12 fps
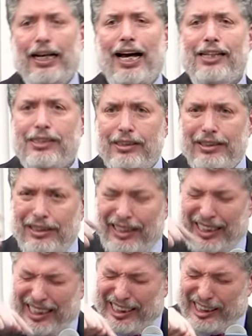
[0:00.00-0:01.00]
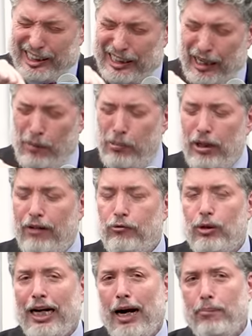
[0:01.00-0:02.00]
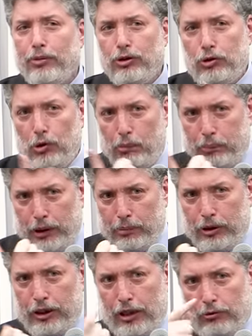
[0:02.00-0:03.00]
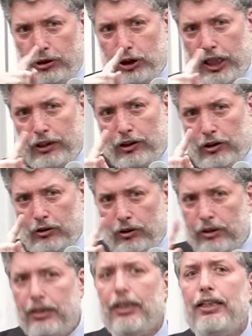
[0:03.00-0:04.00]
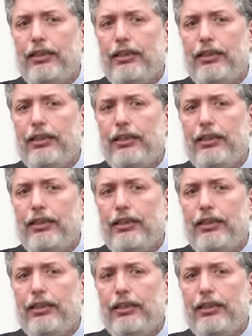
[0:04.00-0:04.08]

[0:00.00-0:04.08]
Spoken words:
as an example of what happens to a people that reject the Lord.